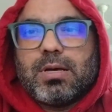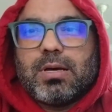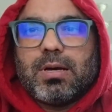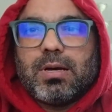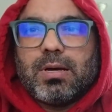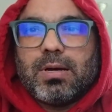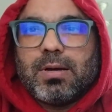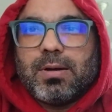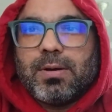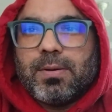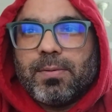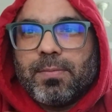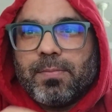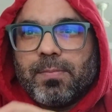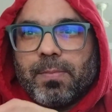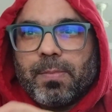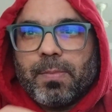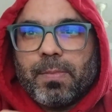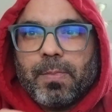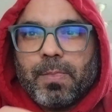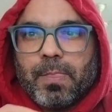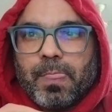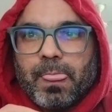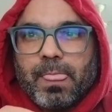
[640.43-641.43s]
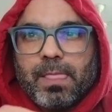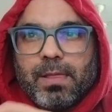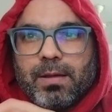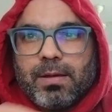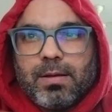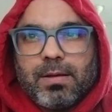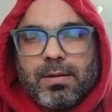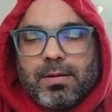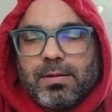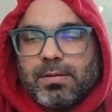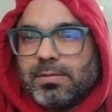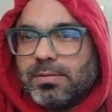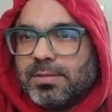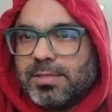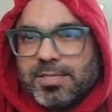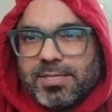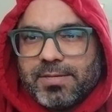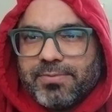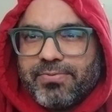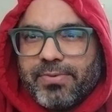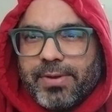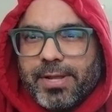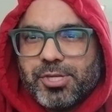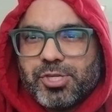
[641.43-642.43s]
the
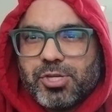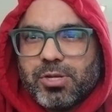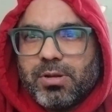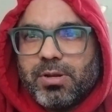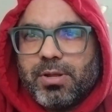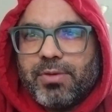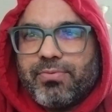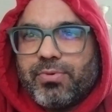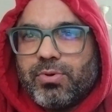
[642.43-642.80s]
definition.